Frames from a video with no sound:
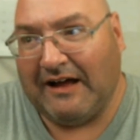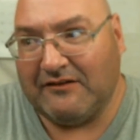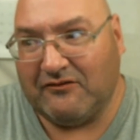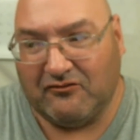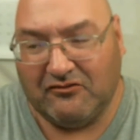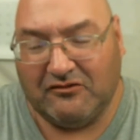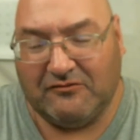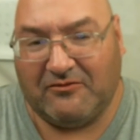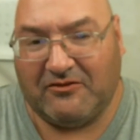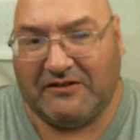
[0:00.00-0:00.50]

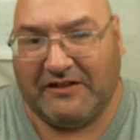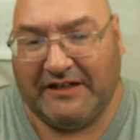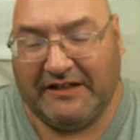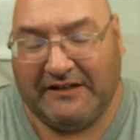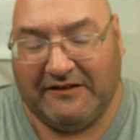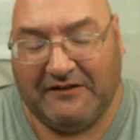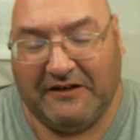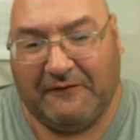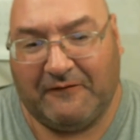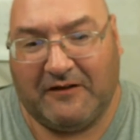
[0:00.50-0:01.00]
Uber
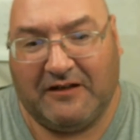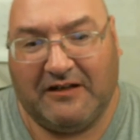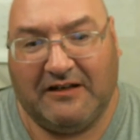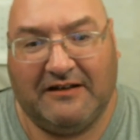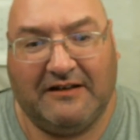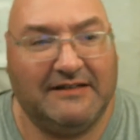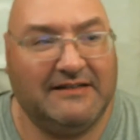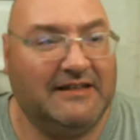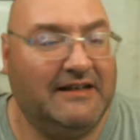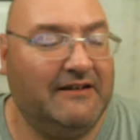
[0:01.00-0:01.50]
and
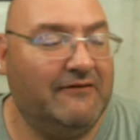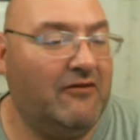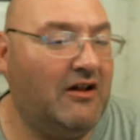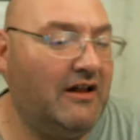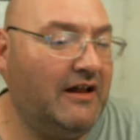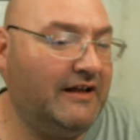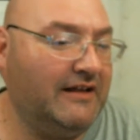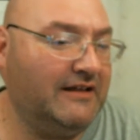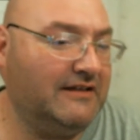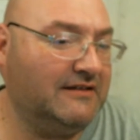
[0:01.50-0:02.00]
Lyft, I said,
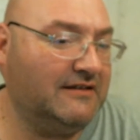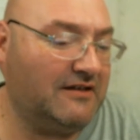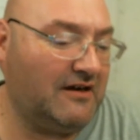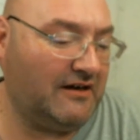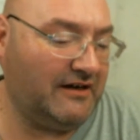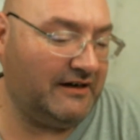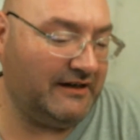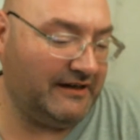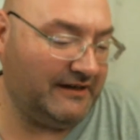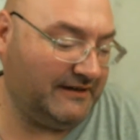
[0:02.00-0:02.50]
well, I can
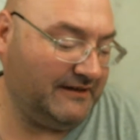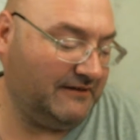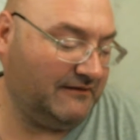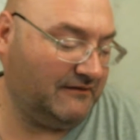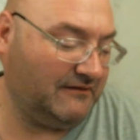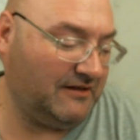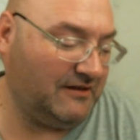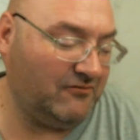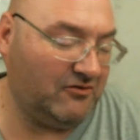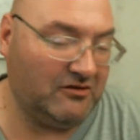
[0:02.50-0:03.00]
start and I can
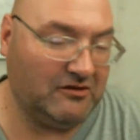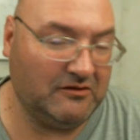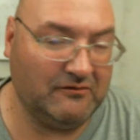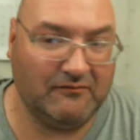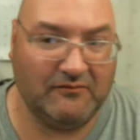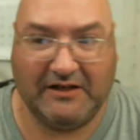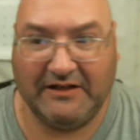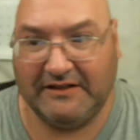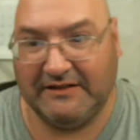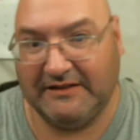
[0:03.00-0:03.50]
come
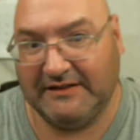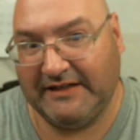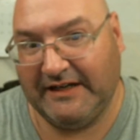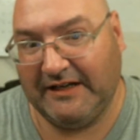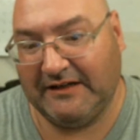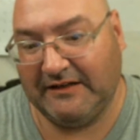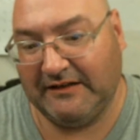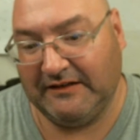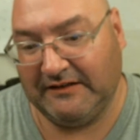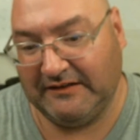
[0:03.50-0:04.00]
home. I can
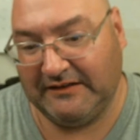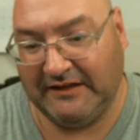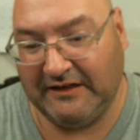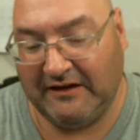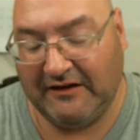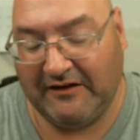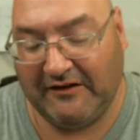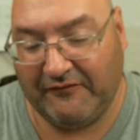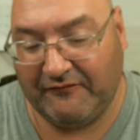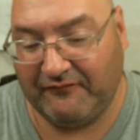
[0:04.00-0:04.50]
take, you
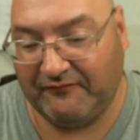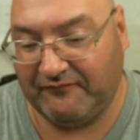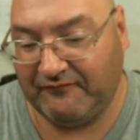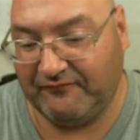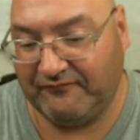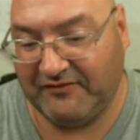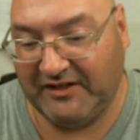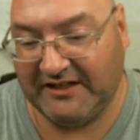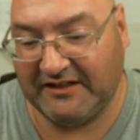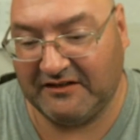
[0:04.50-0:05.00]
know, have
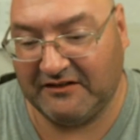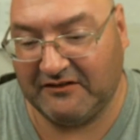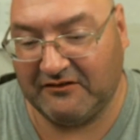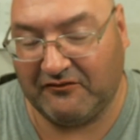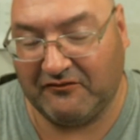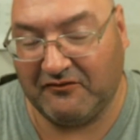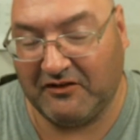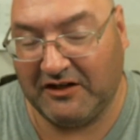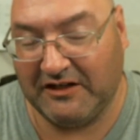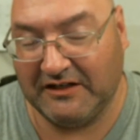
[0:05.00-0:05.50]
dinner
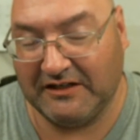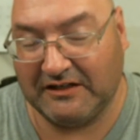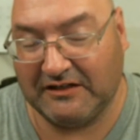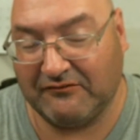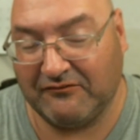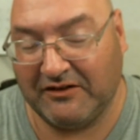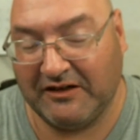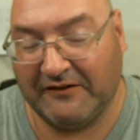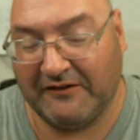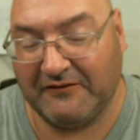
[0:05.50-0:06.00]
or lunch
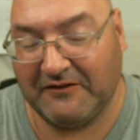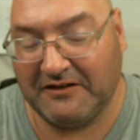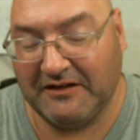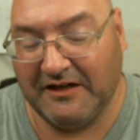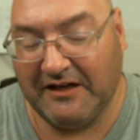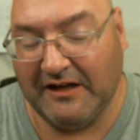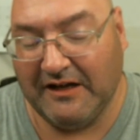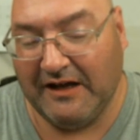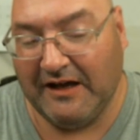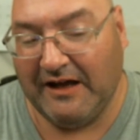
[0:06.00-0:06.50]
or whatever,
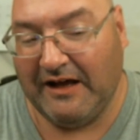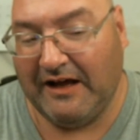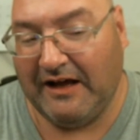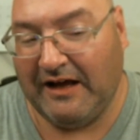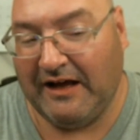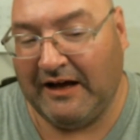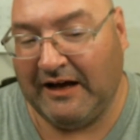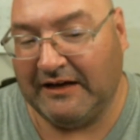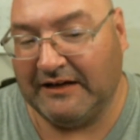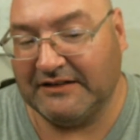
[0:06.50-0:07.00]

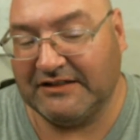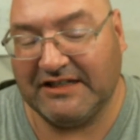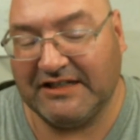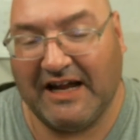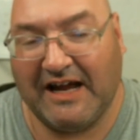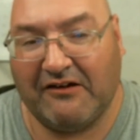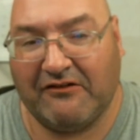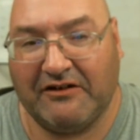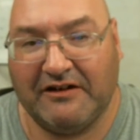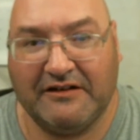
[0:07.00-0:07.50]
uh,
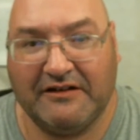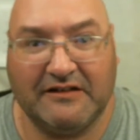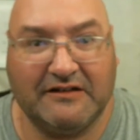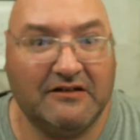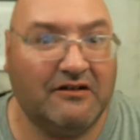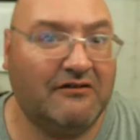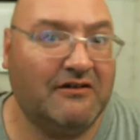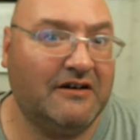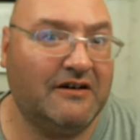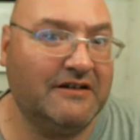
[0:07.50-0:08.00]
shower, then
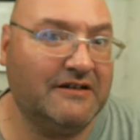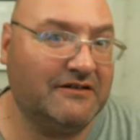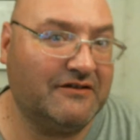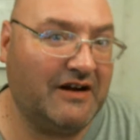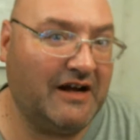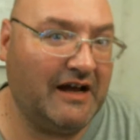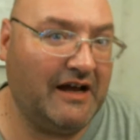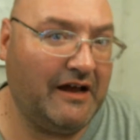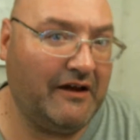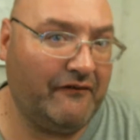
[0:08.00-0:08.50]
go out and
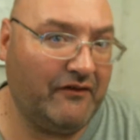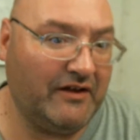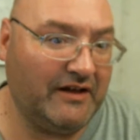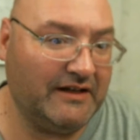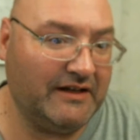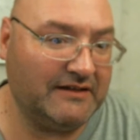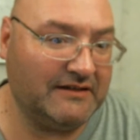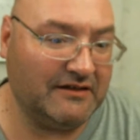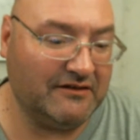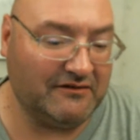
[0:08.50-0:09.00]
drive
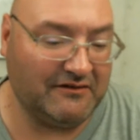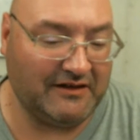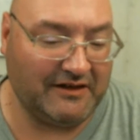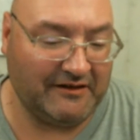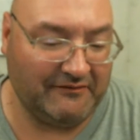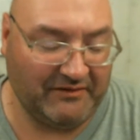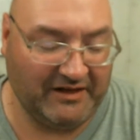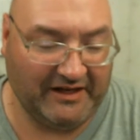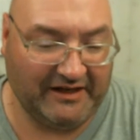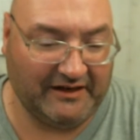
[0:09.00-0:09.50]
until
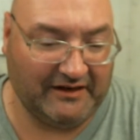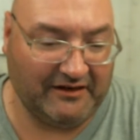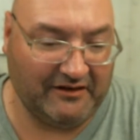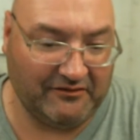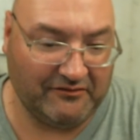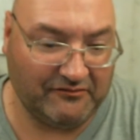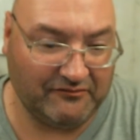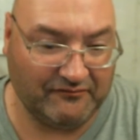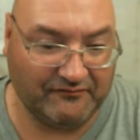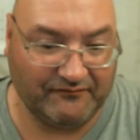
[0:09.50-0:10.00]
I make
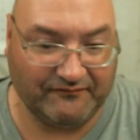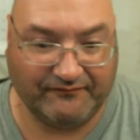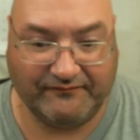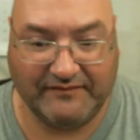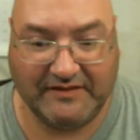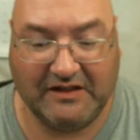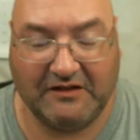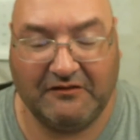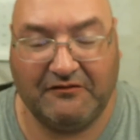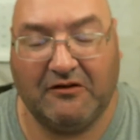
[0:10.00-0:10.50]

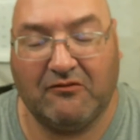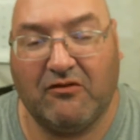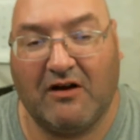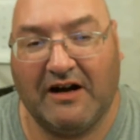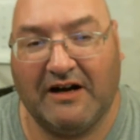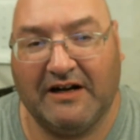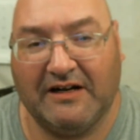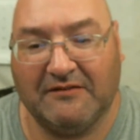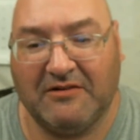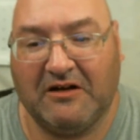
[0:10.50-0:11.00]
the
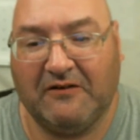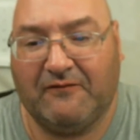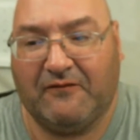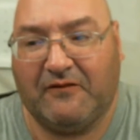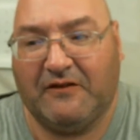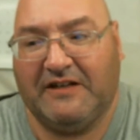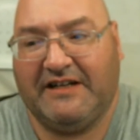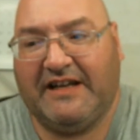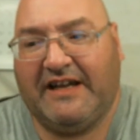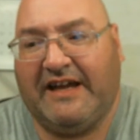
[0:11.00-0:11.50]
required amount
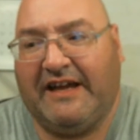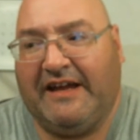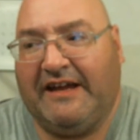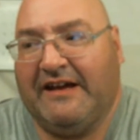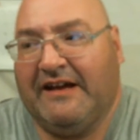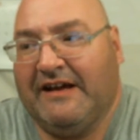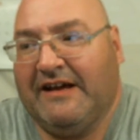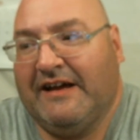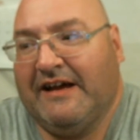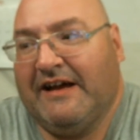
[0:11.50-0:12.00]
for the day.
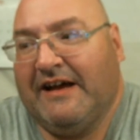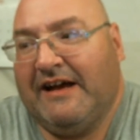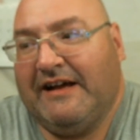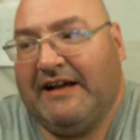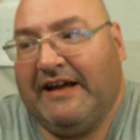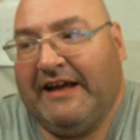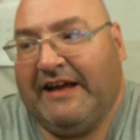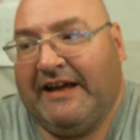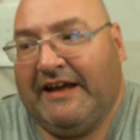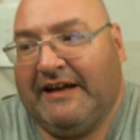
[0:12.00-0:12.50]

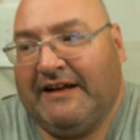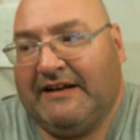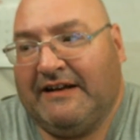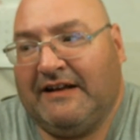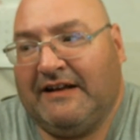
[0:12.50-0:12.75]
And